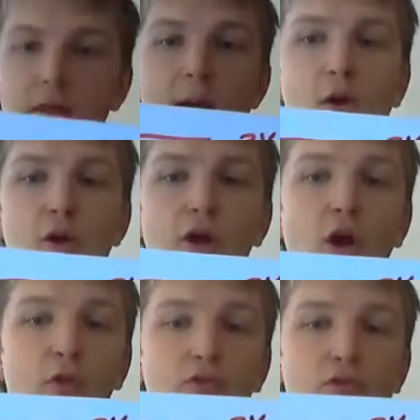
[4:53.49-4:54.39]
The power
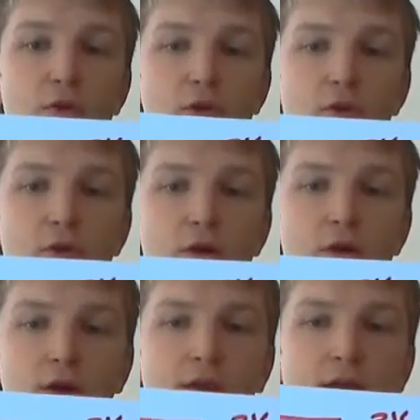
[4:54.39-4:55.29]
goes through
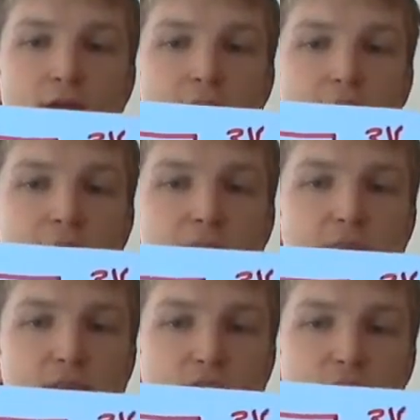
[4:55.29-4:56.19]

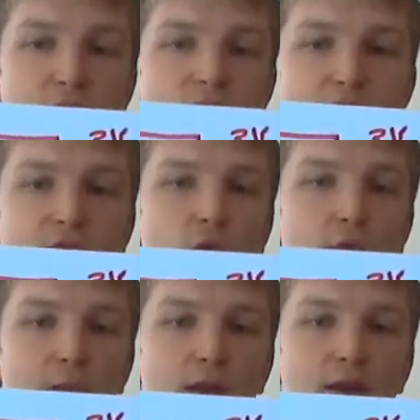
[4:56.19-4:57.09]
this 5
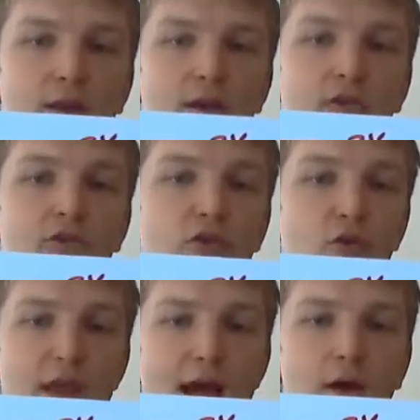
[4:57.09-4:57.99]
volt pin to
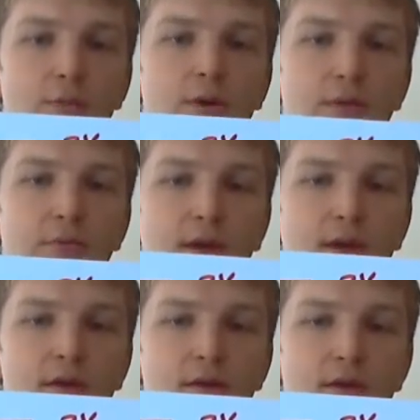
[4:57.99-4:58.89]
the output
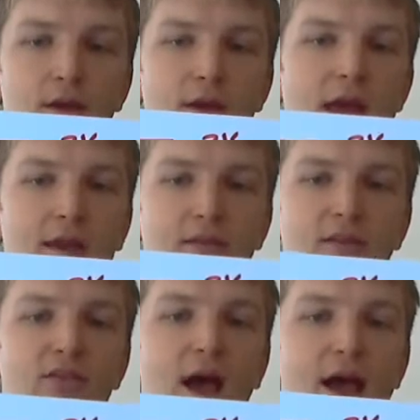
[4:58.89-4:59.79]
pin, and it
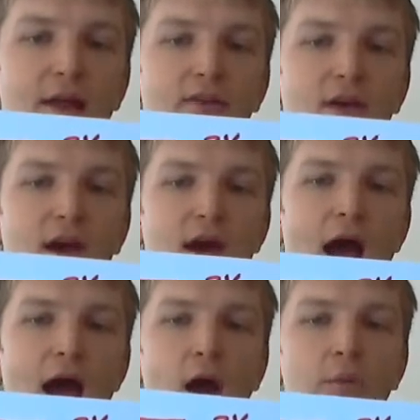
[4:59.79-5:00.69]
decides
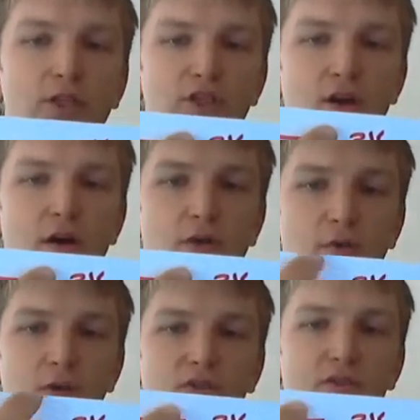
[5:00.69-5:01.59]
how much of a
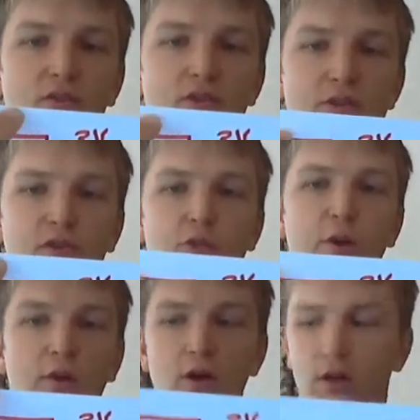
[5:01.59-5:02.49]
resistor this
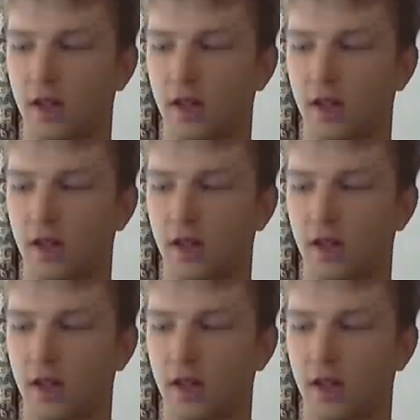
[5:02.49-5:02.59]
will look